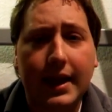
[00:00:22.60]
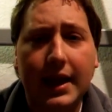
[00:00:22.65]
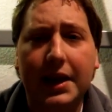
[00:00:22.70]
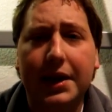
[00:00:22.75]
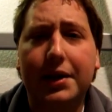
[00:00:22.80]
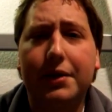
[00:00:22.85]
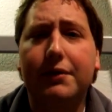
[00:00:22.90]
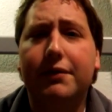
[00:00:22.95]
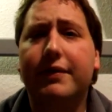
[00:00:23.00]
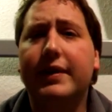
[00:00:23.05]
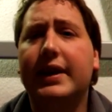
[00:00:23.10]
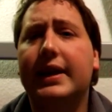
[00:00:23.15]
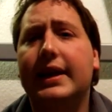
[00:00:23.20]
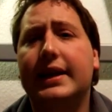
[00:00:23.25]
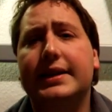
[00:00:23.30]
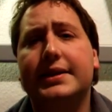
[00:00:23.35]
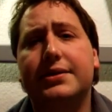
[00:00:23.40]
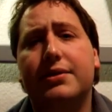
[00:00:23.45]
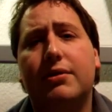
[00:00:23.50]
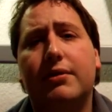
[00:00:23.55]
And now
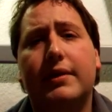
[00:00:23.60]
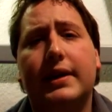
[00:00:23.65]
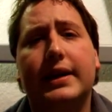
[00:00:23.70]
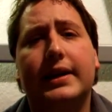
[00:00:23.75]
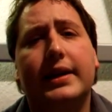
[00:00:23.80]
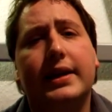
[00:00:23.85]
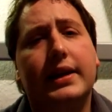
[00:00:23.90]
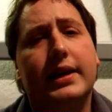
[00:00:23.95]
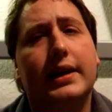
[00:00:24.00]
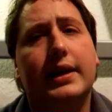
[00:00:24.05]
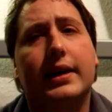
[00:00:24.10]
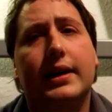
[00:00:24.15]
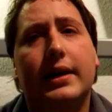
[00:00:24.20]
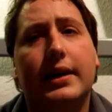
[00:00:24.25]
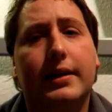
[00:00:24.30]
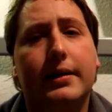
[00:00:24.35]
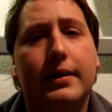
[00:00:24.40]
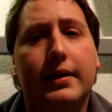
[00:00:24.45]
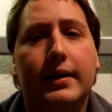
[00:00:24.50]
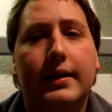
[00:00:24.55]
Vida is already
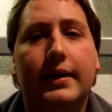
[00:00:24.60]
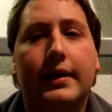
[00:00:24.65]
uh,